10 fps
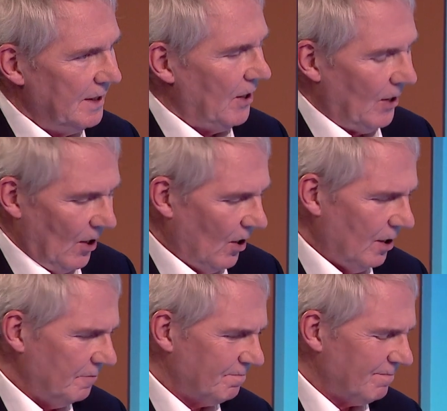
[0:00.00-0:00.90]

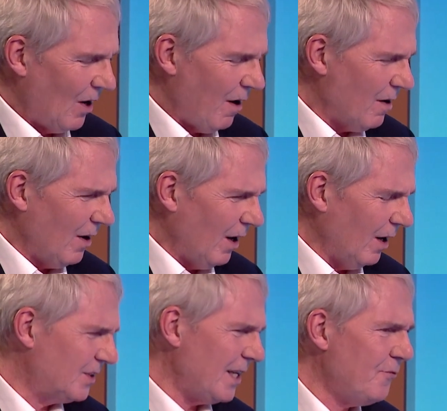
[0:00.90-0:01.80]
are
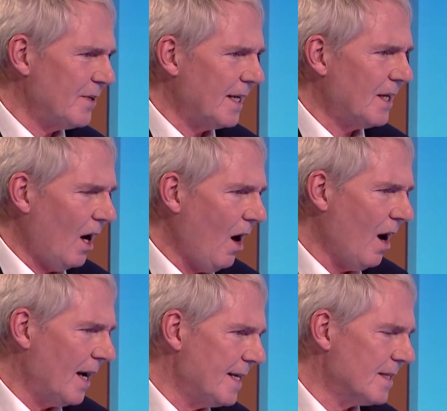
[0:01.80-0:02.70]
different in
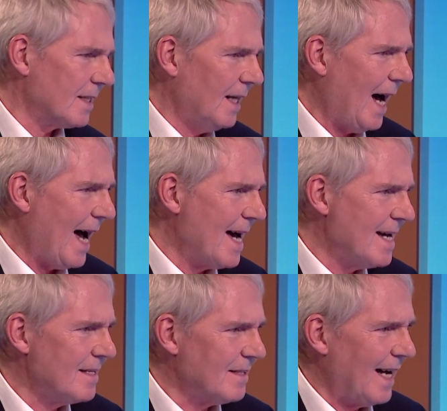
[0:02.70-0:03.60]
kind
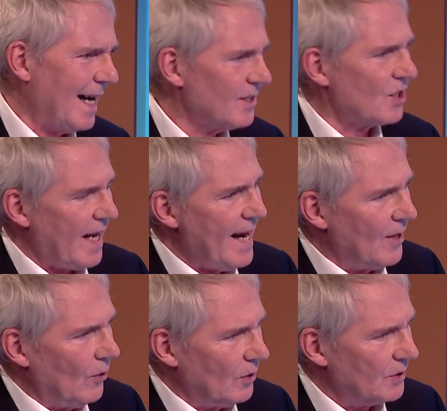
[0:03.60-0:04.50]
and
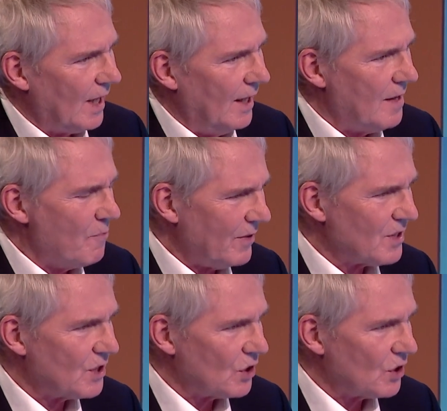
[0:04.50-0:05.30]
scale. And perhaps you just